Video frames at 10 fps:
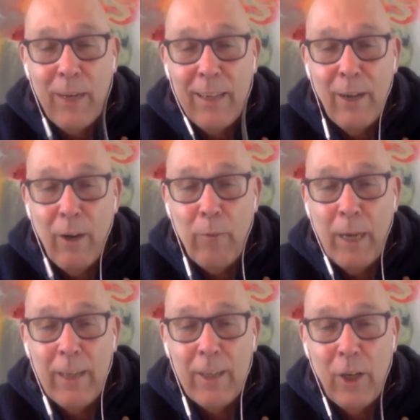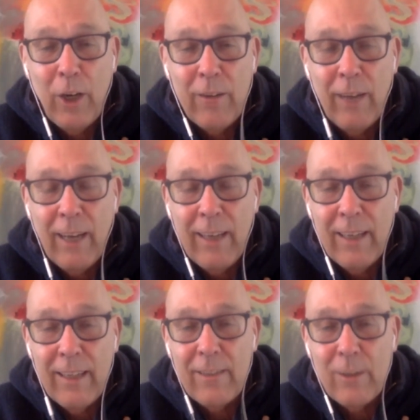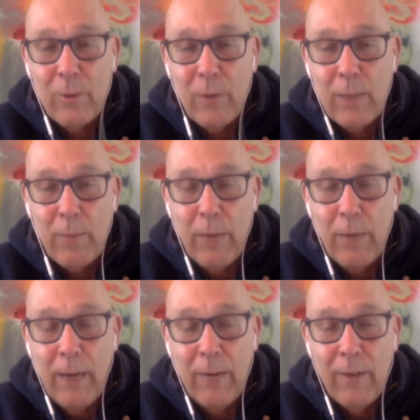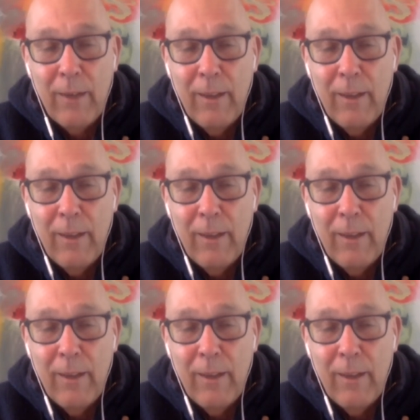and oh my God, I can listen to Les Brown